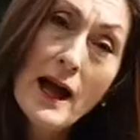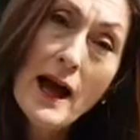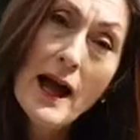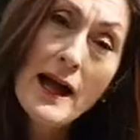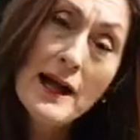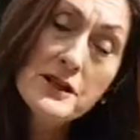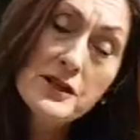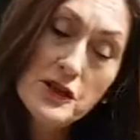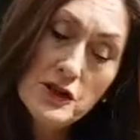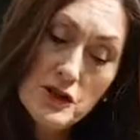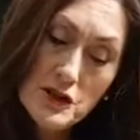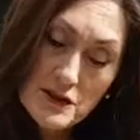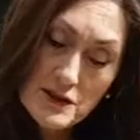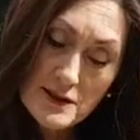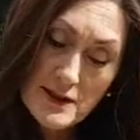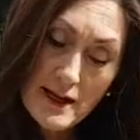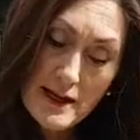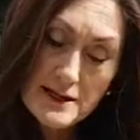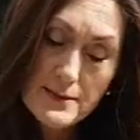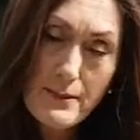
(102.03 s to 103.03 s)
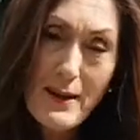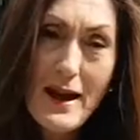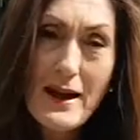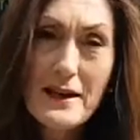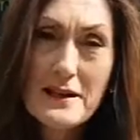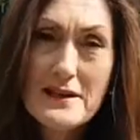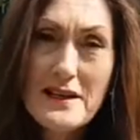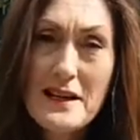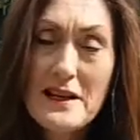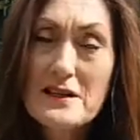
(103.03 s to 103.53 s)
And you just need
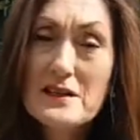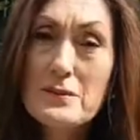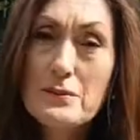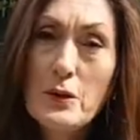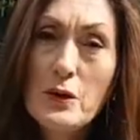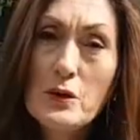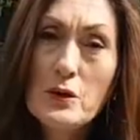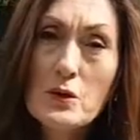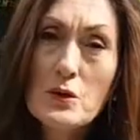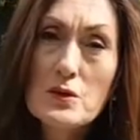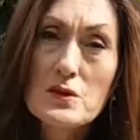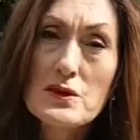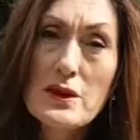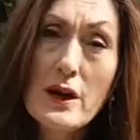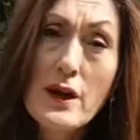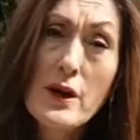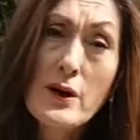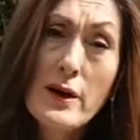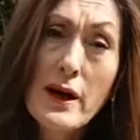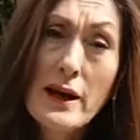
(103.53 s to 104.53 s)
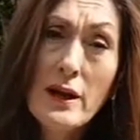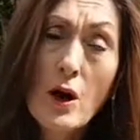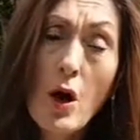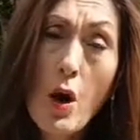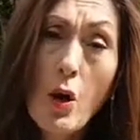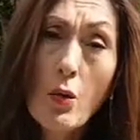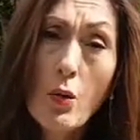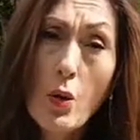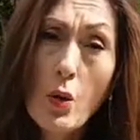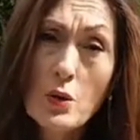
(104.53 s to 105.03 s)
about a teaspoon or so in
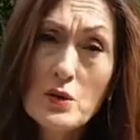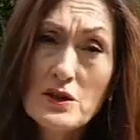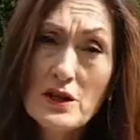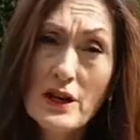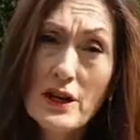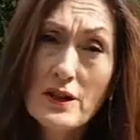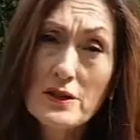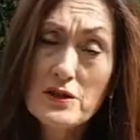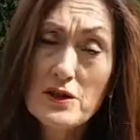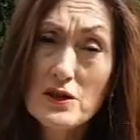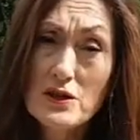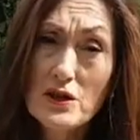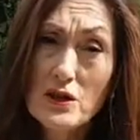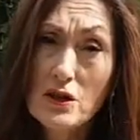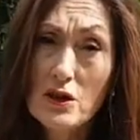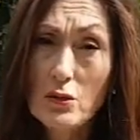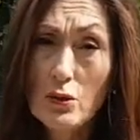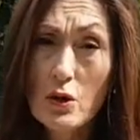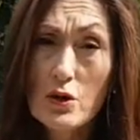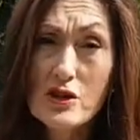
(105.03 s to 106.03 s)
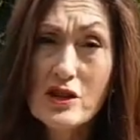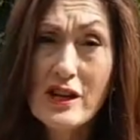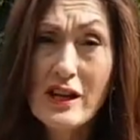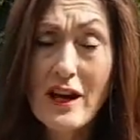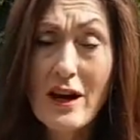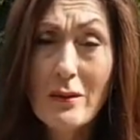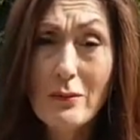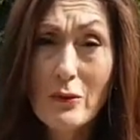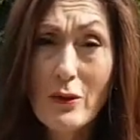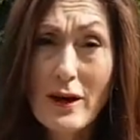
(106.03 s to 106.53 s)
hot water to do your
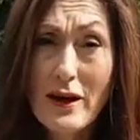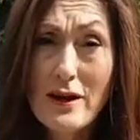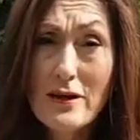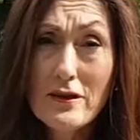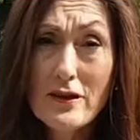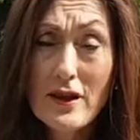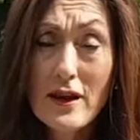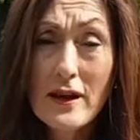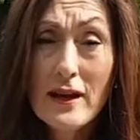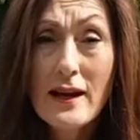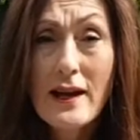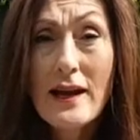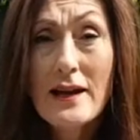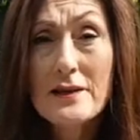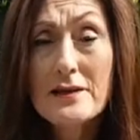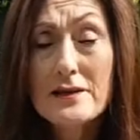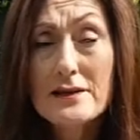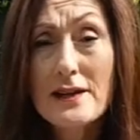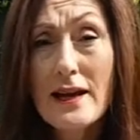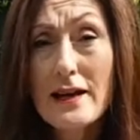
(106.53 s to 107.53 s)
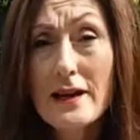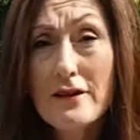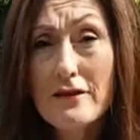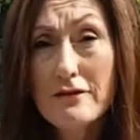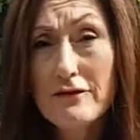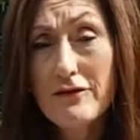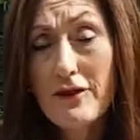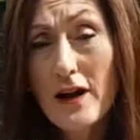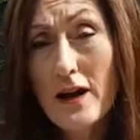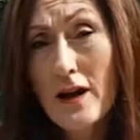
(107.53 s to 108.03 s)
washing up with, instead of
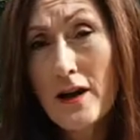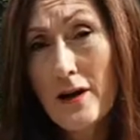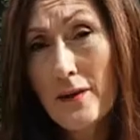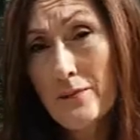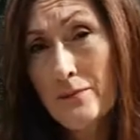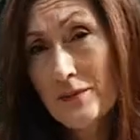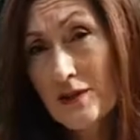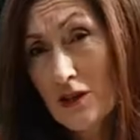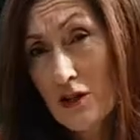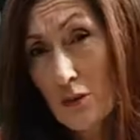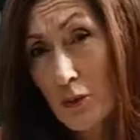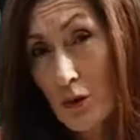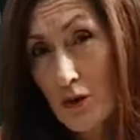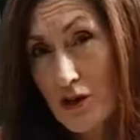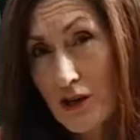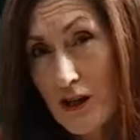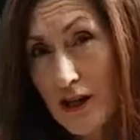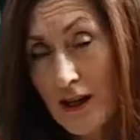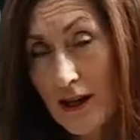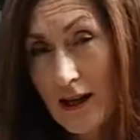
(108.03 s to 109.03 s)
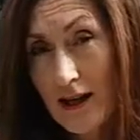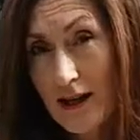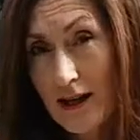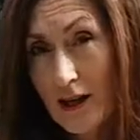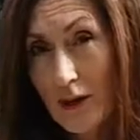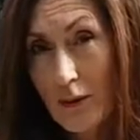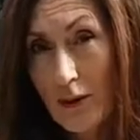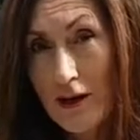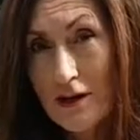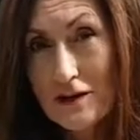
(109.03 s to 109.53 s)
dishwashing
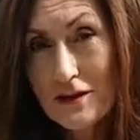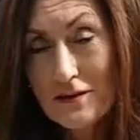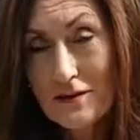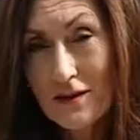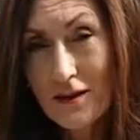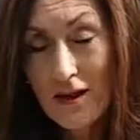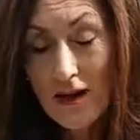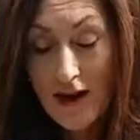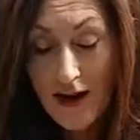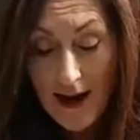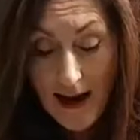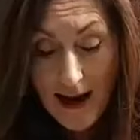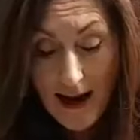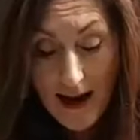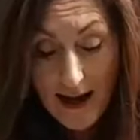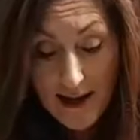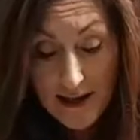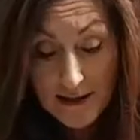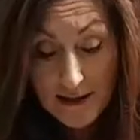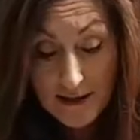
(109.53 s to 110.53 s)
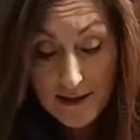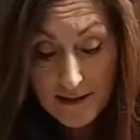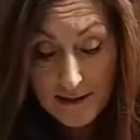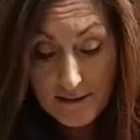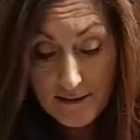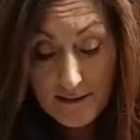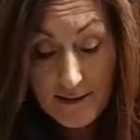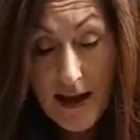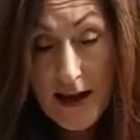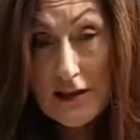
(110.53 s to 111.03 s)
liquid. And
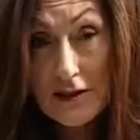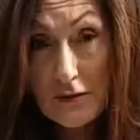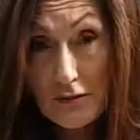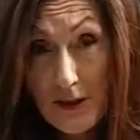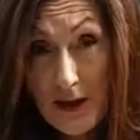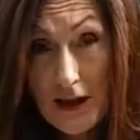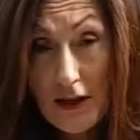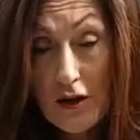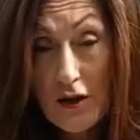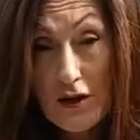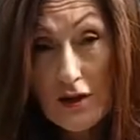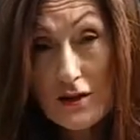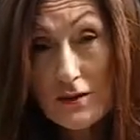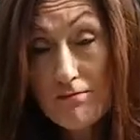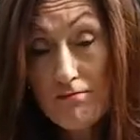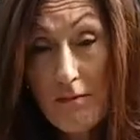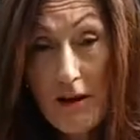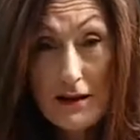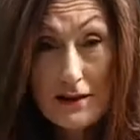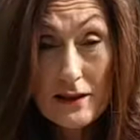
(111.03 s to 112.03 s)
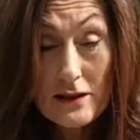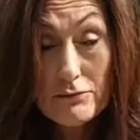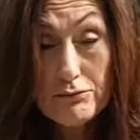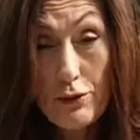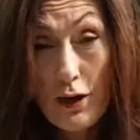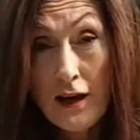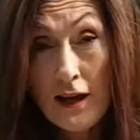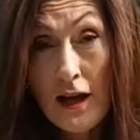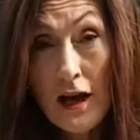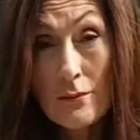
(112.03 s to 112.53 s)
that's really good. It's
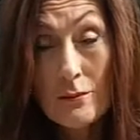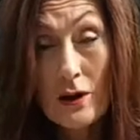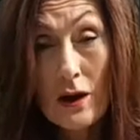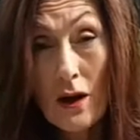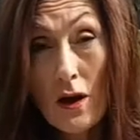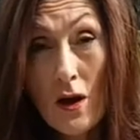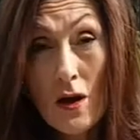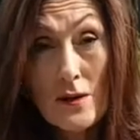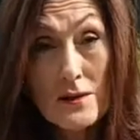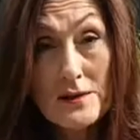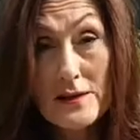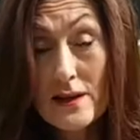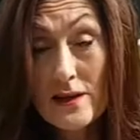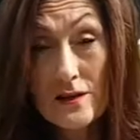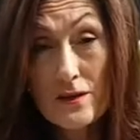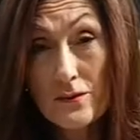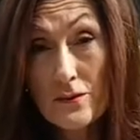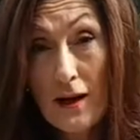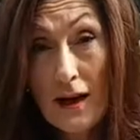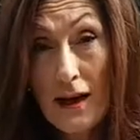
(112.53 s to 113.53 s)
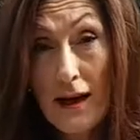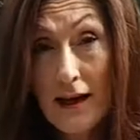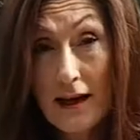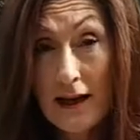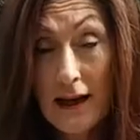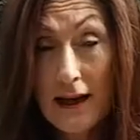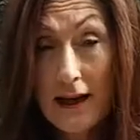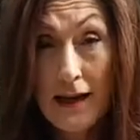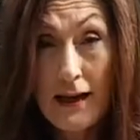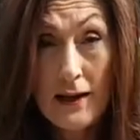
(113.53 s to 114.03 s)
bringing up glasses really
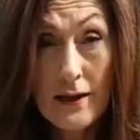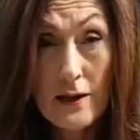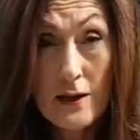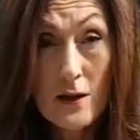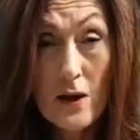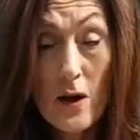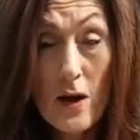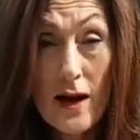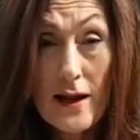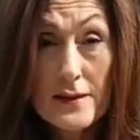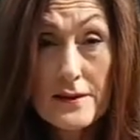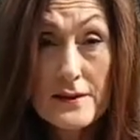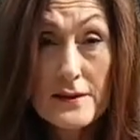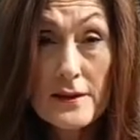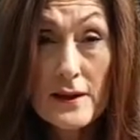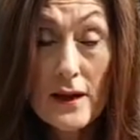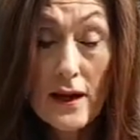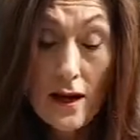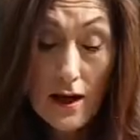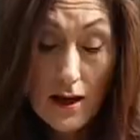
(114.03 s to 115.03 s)
clean and nice.